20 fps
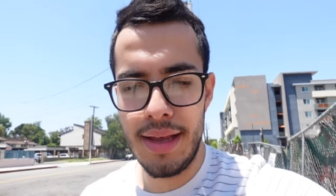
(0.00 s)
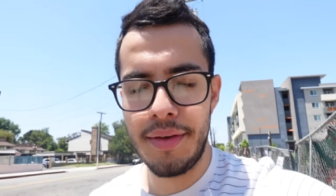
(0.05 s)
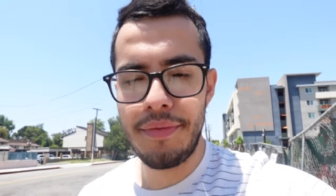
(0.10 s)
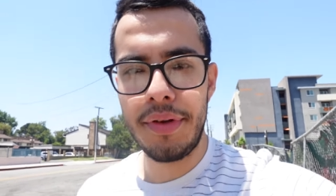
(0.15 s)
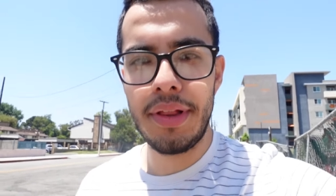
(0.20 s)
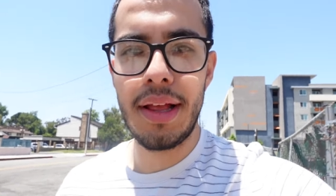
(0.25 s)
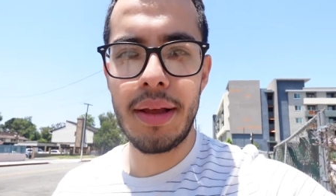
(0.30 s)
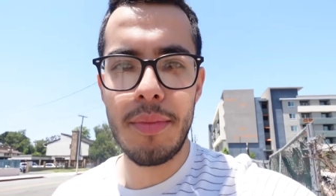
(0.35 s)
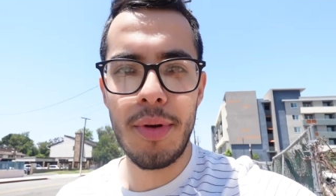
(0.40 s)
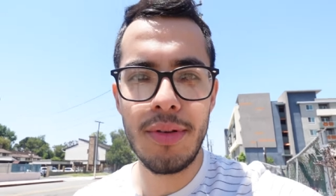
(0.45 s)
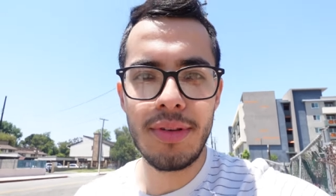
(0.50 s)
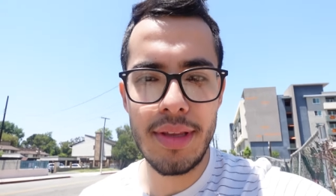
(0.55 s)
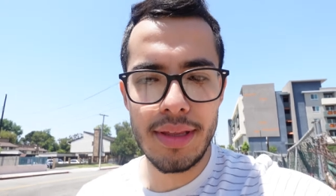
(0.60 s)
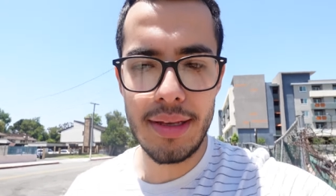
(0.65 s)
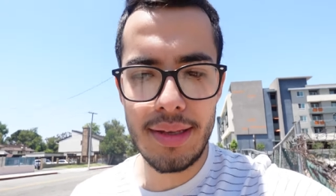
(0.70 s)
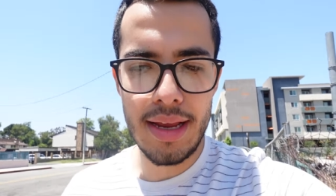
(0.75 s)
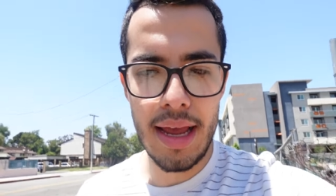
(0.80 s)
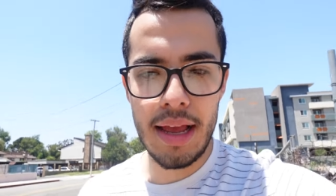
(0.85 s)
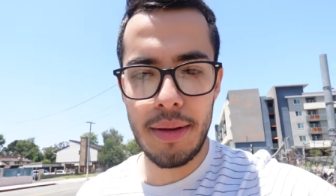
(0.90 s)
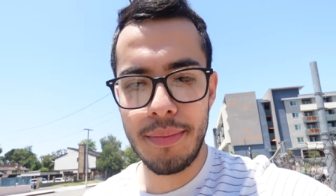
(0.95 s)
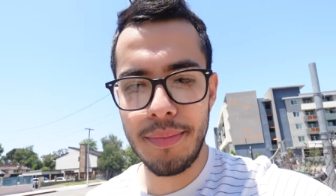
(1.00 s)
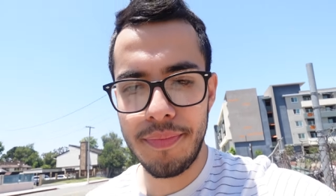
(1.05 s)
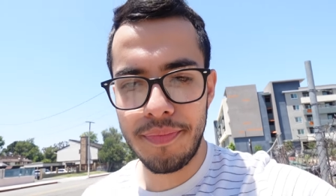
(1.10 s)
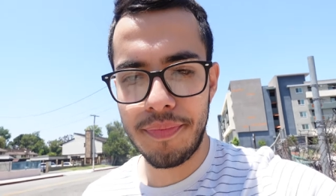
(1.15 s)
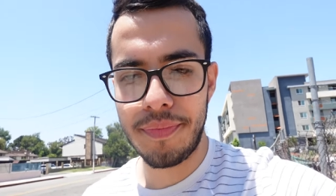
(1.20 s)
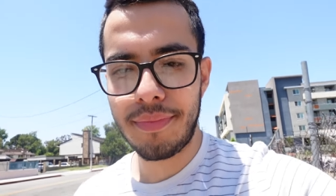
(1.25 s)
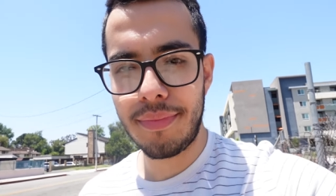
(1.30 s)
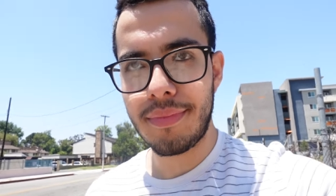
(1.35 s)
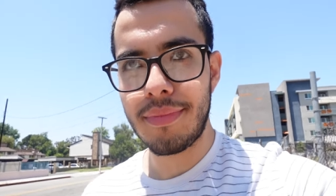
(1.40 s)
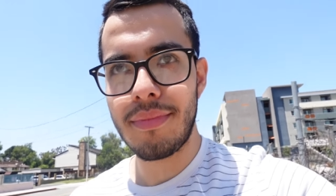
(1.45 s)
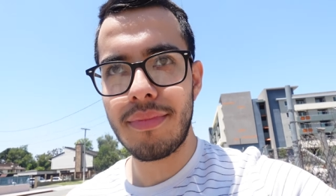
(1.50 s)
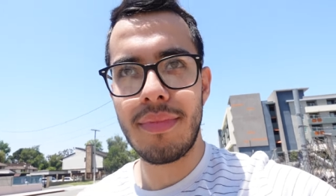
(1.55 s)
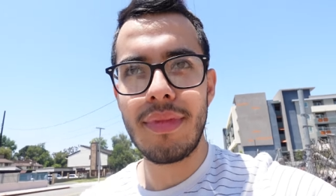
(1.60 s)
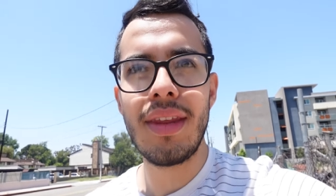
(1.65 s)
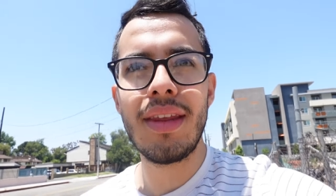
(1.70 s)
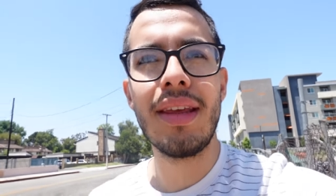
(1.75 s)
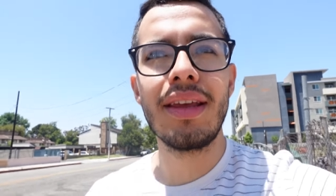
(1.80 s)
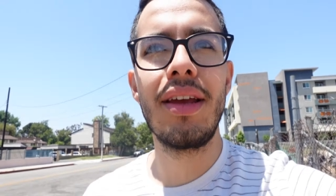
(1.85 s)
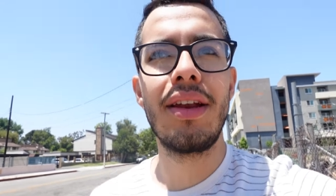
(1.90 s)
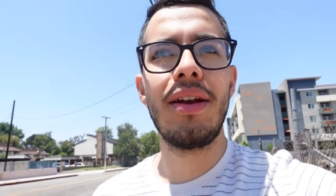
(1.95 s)
I feel like most of the time,
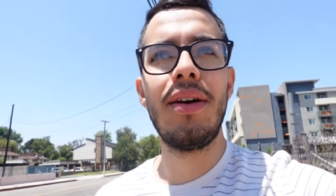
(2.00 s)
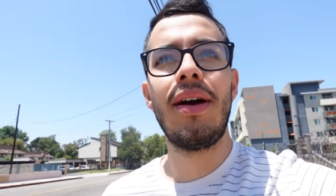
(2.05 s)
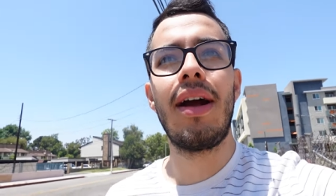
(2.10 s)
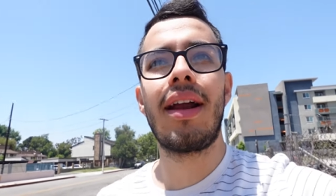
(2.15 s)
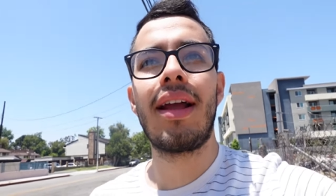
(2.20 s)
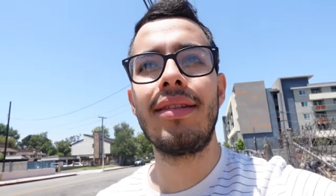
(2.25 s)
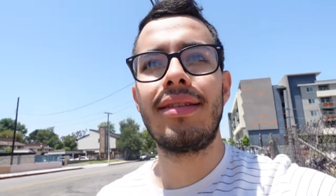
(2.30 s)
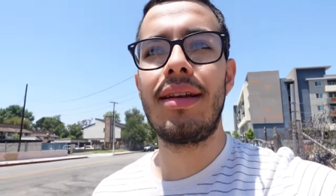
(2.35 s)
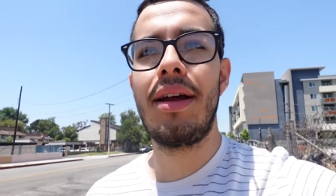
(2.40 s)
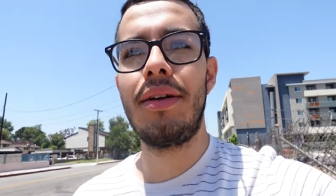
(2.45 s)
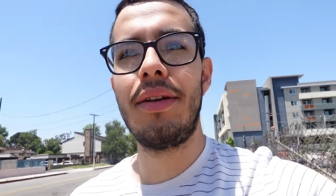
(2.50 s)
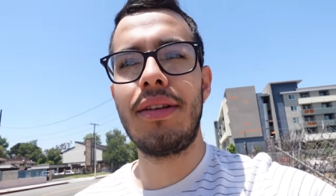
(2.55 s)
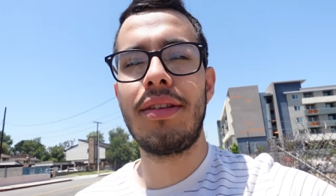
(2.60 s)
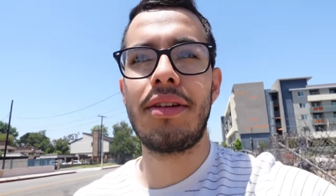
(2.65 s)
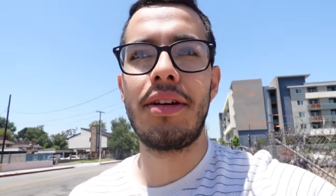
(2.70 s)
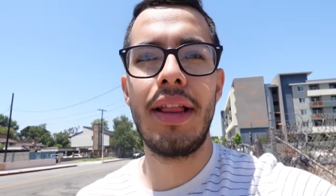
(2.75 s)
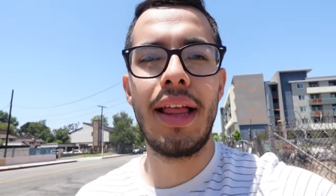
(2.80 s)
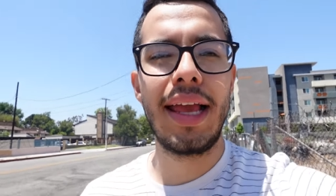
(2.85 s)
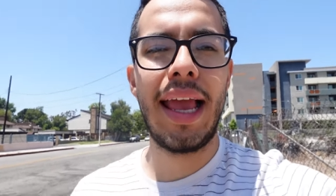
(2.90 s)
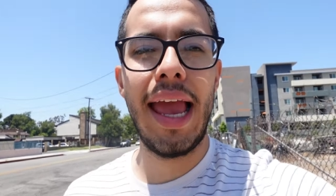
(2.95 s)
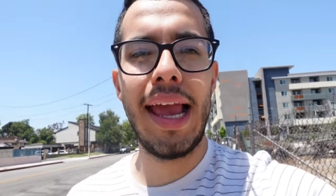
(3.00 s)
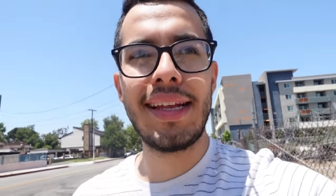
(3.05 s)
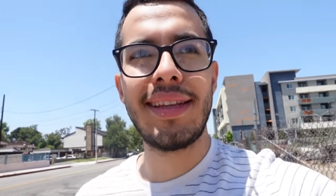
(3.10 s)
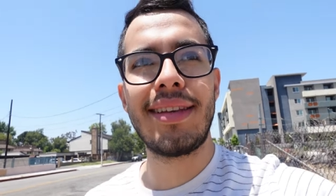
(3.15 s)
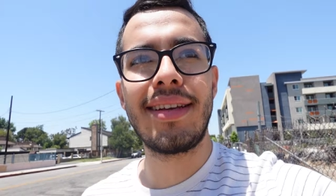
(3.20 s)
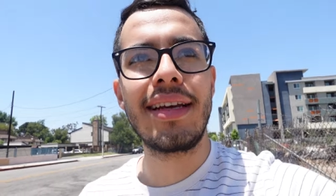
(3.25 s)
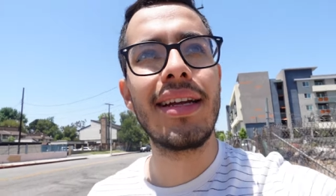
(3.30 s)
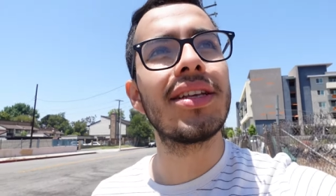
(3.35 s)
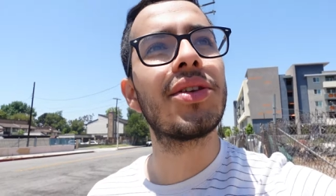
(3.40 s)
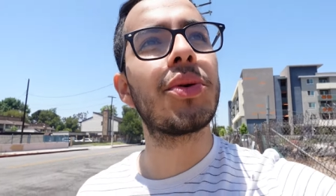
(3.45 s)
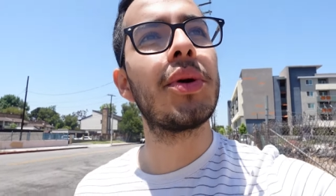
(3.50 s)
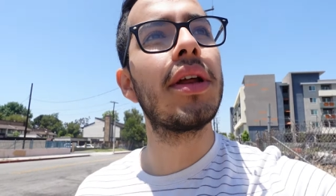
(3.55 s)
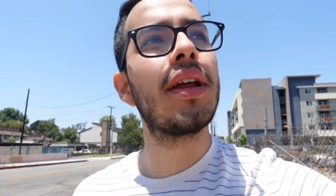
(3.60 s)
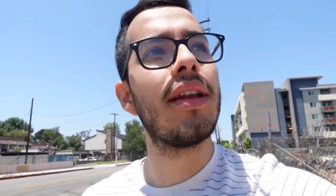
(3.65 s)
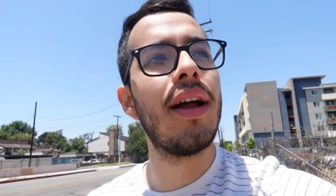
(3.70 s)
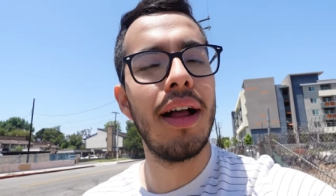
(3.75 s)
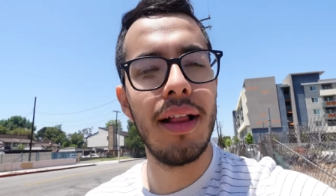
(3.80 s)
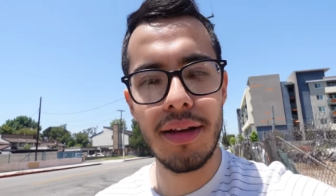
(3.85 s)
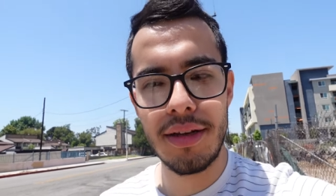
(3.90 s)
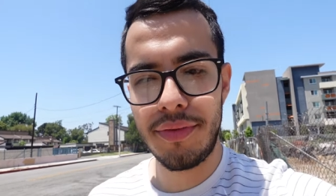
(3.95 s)
you know, haircuts nowadays are like $18,
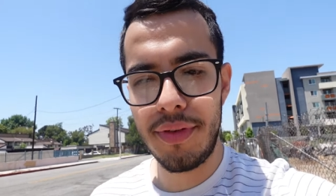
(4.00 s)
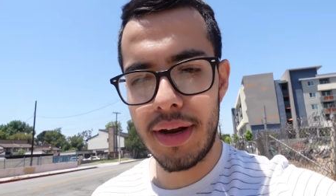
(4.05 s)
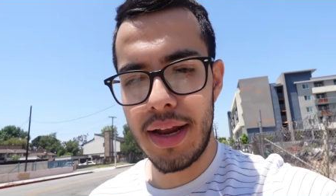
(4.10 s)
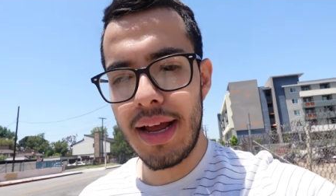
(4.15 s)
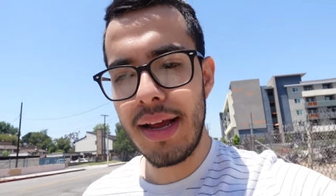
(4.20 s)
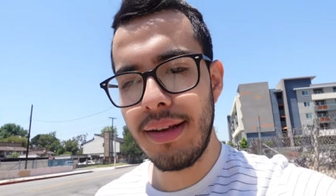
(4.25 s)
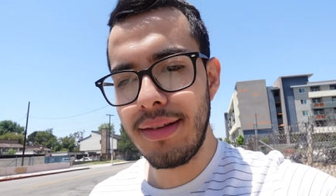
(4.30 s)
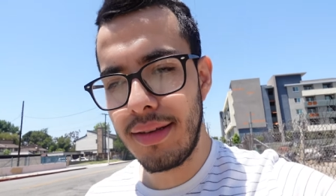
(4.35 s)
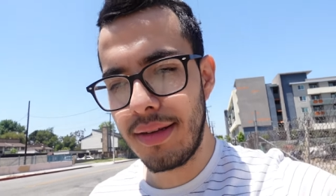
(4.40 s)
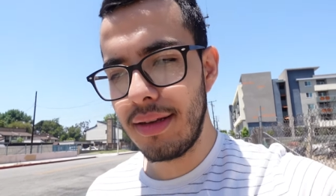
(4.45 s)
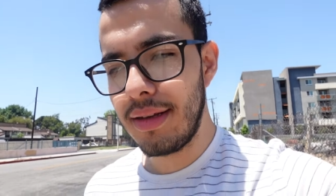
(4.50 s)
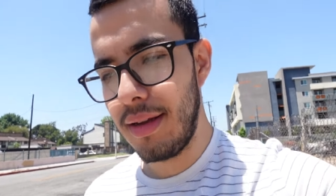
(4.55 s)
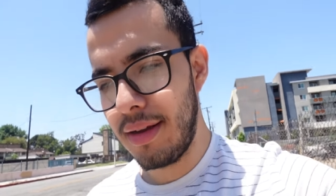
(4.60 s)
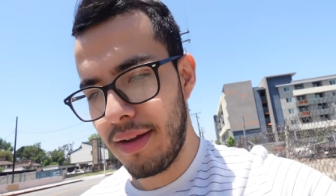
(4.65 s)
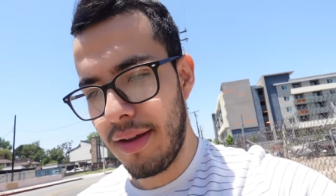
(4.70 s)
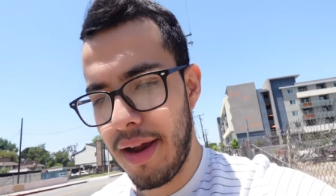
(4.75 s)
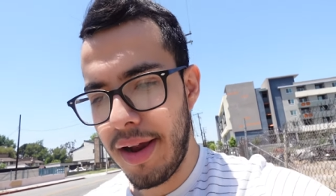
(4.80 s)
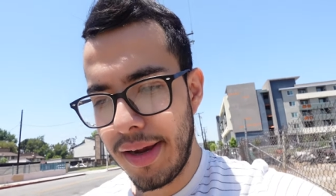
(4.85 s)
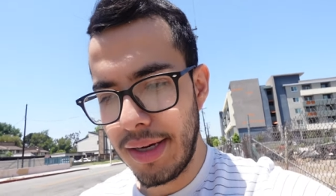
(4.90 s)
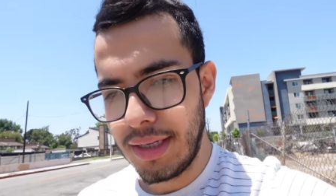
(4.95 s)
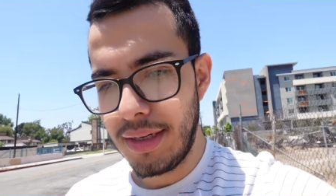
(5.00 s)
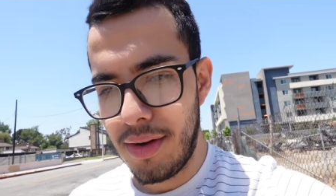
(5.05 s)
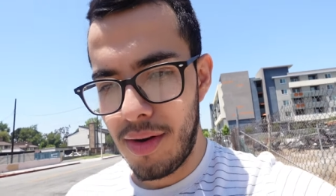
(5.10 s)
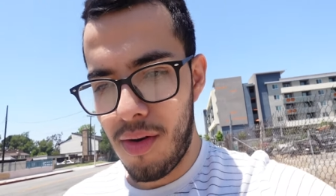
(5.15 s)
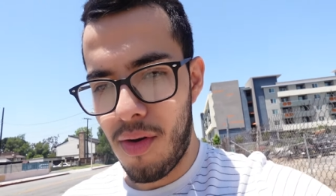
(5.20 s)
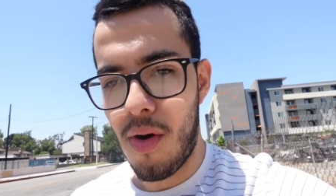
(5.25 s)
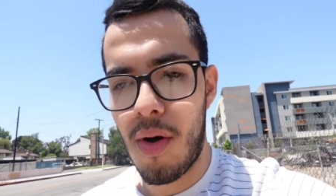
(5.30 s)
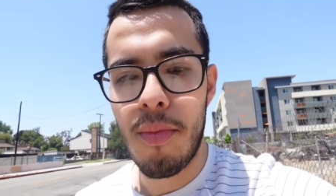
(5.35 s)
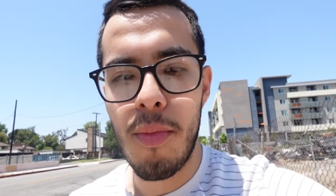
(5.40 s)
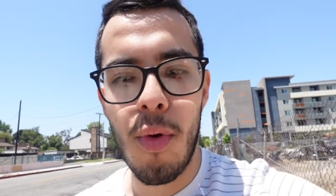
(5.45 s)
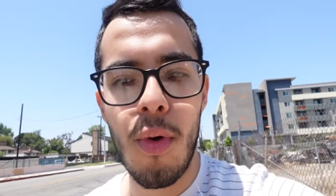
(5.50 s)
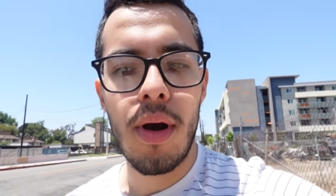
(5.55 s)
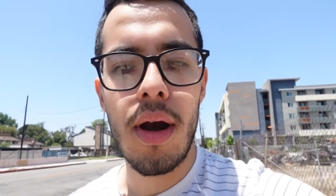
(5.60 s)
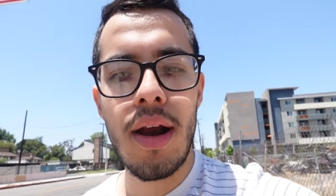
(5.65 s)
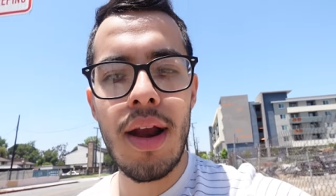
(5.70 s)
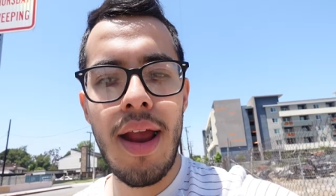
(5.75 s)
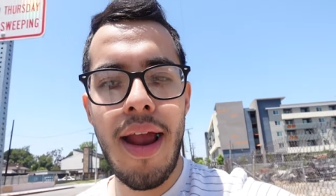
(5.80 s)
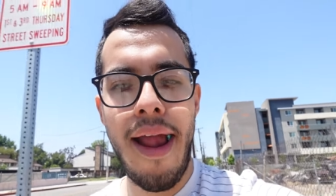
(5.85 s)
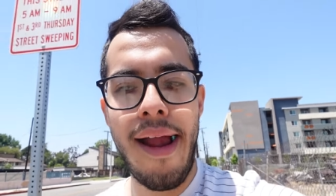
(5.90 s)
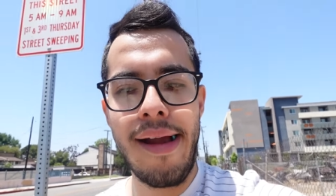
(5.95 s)
$20 for guys or more.